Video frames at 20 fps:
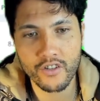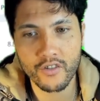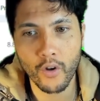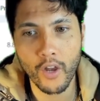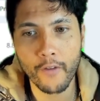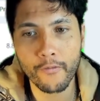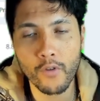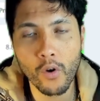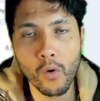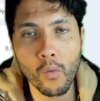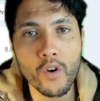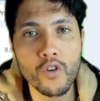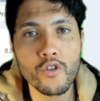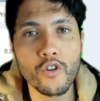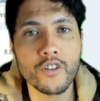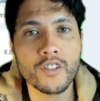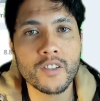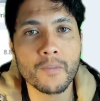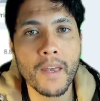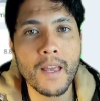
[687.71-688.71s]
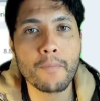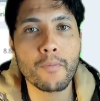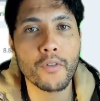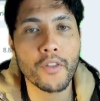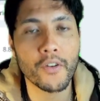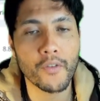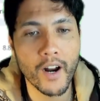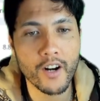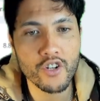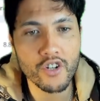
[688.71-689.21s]
So if you're one of those people
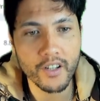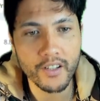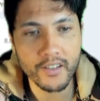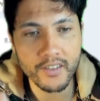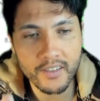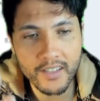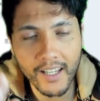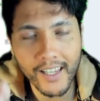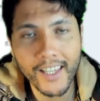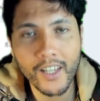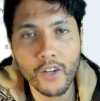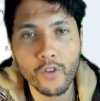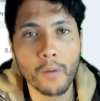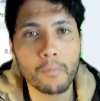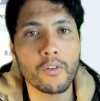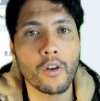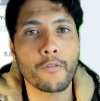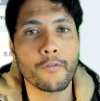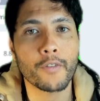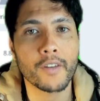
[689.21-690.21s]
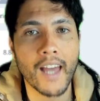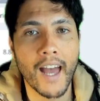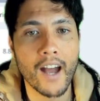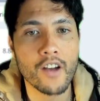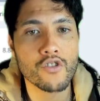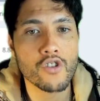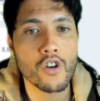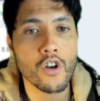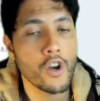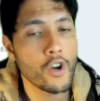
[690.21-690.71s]
that are actually selling crypto for
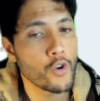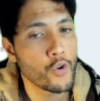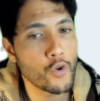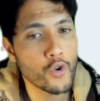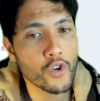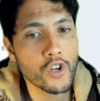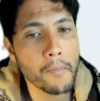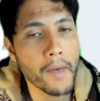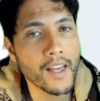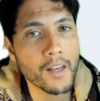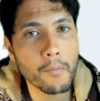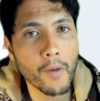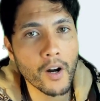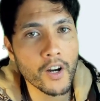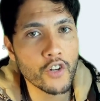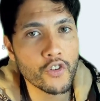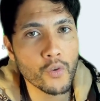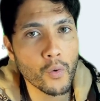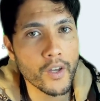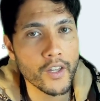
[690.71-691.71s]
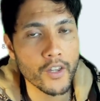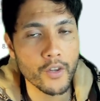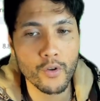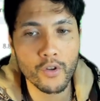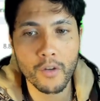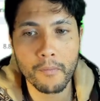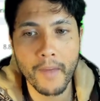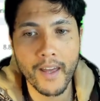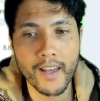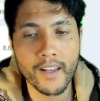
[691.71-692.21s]
cash, you can make money doing it. You
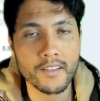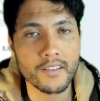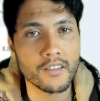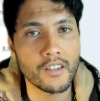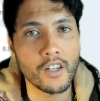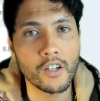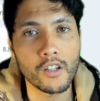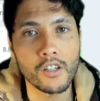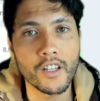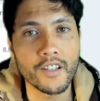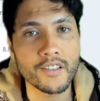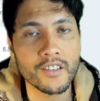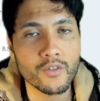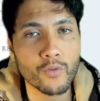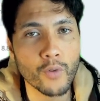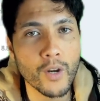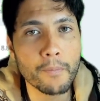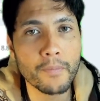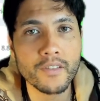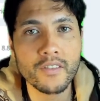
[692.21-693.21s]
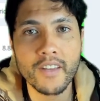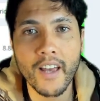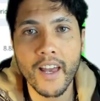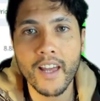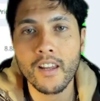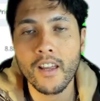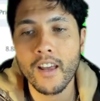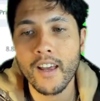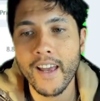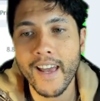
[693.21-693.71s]
can make as little as
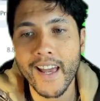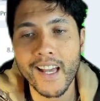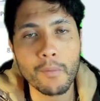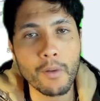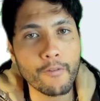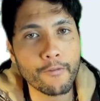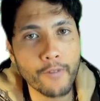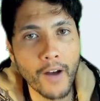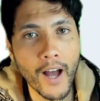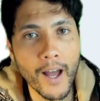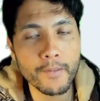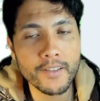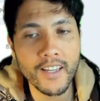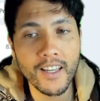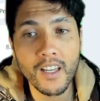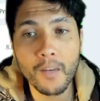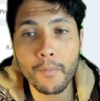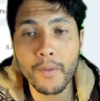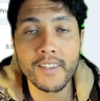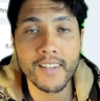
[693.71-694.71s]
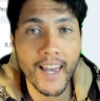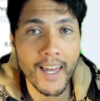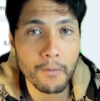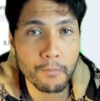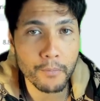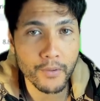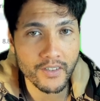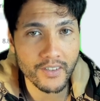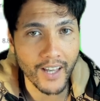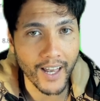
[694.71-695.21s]
3%, it could be 5%, it could be
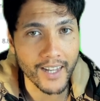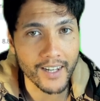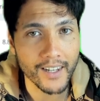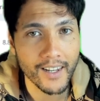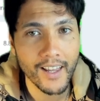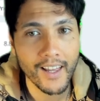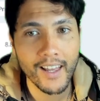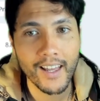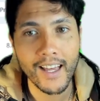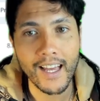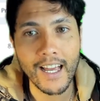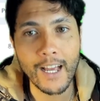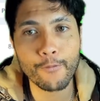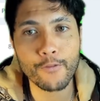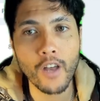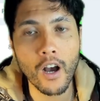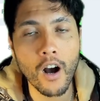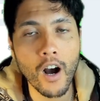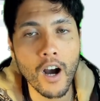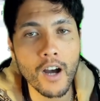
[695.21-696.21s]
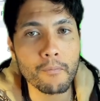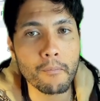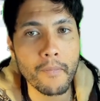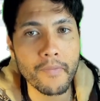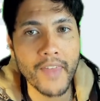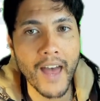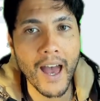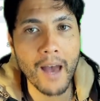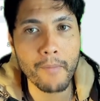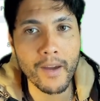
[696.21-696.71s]
10% if there
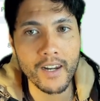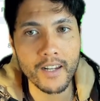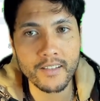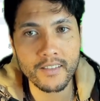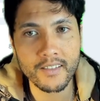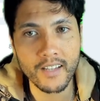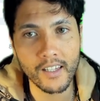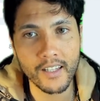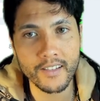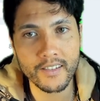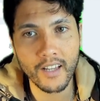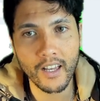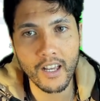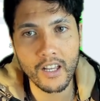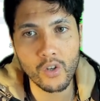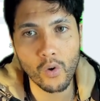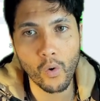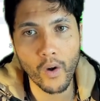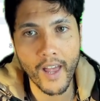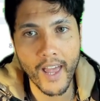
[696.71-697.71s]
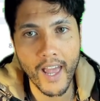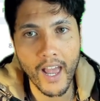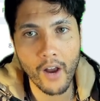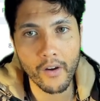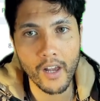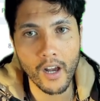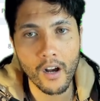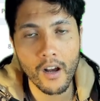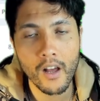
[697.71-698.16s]
aren't that many sellers in your area.